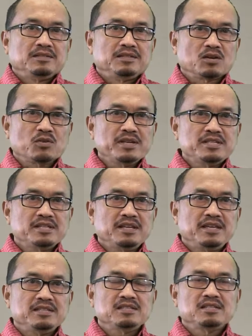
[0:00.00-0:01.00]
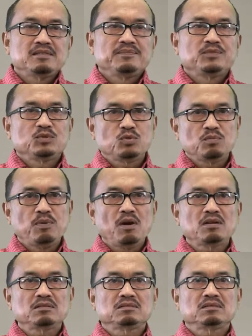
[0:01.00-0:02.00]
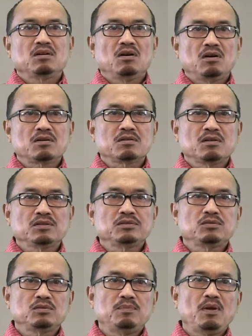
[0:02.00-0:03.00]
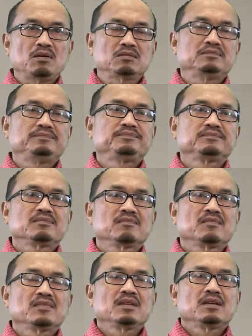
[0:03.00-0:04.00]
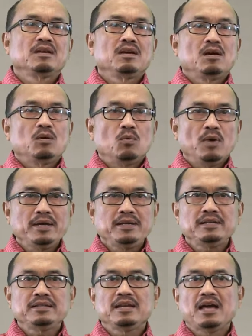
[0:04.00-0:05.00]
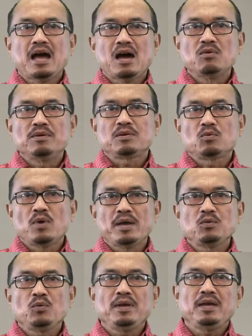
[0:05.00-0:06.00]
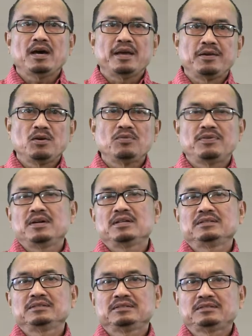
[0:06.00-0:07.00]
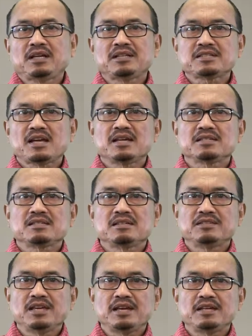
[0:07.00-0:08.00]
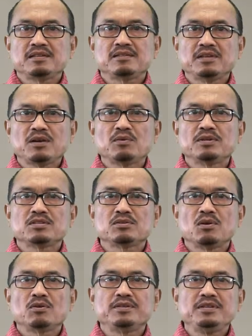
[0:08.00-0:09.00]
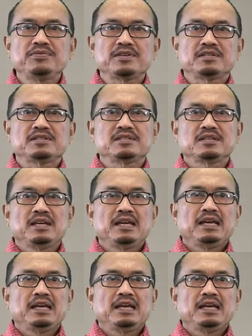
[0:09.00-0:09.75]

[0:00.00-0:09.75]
The question is to block or not to block. Why did our one-way ANOVA tells us there was no difference